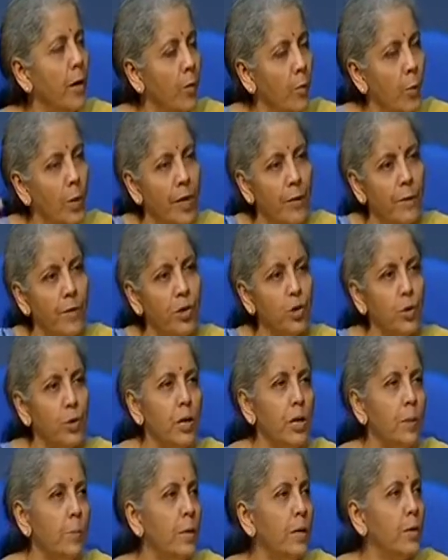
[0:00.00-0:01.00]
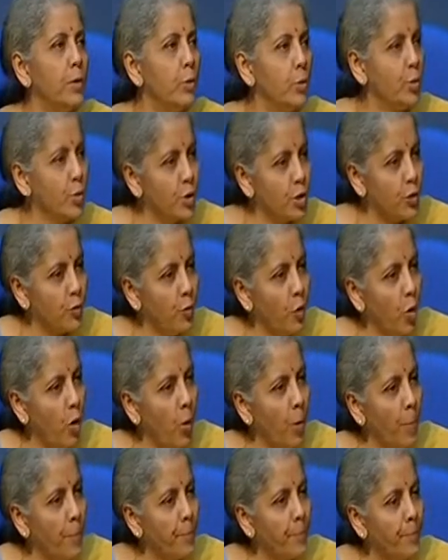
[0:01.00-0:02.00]
will eventually be used
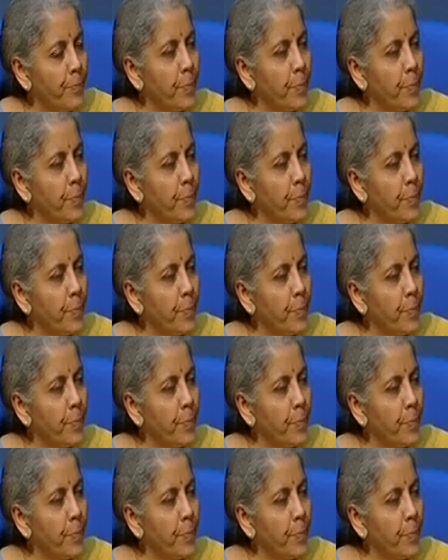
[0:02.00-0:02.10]
for